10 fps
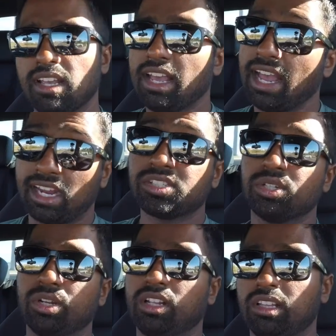
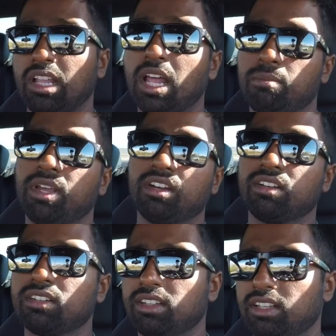actually a lot
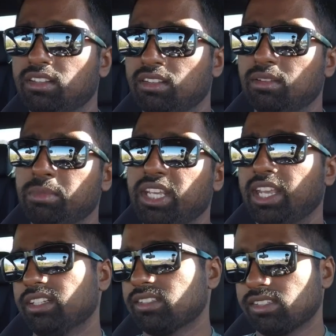better than the
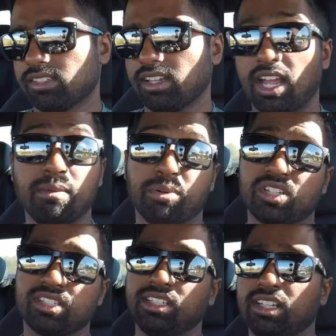B8s. I
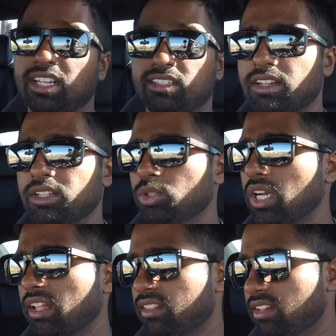personally like it. You
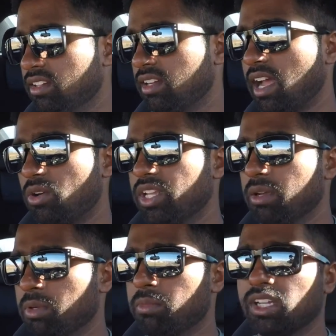got the Audi
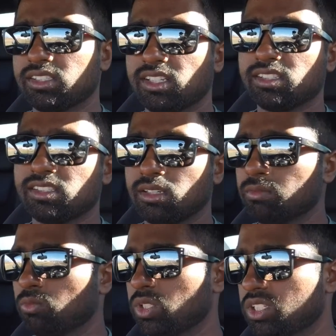MMI
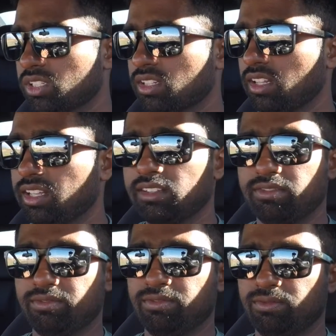system, which is like
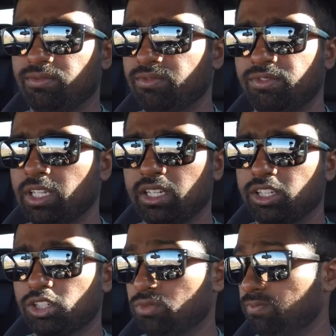
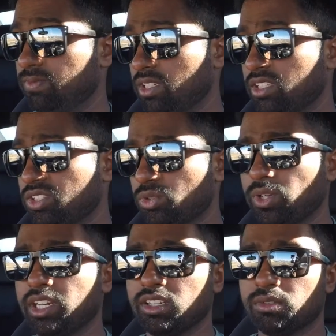the
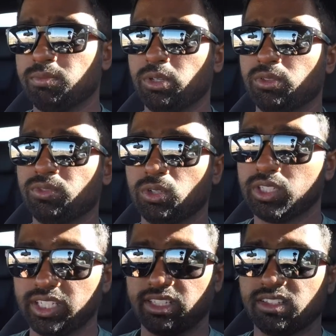screen is beautiful,
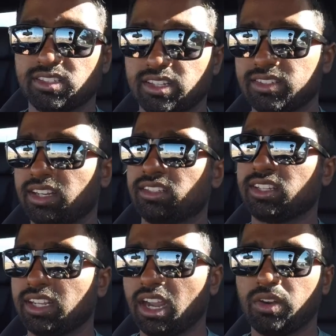like in the sense that it's
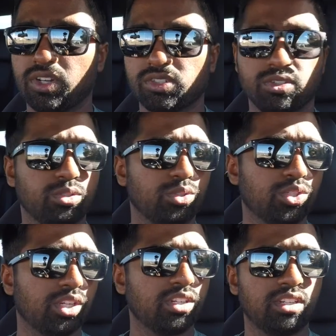like high
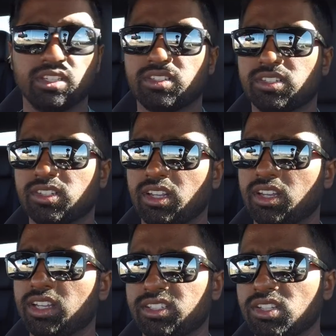resolution. It's
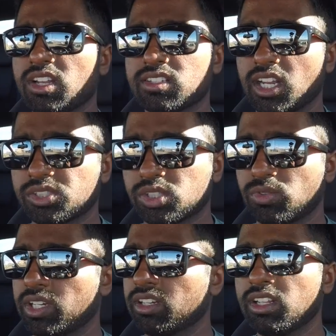not touch
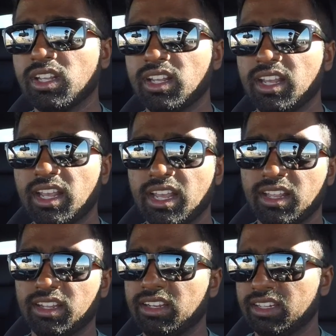screen,
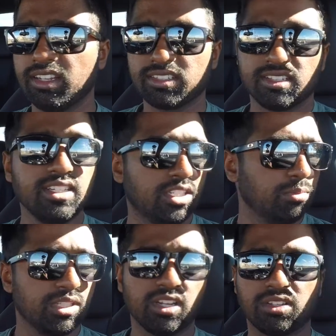and it doesn't need to
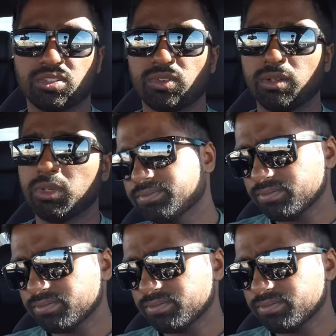be touch screen,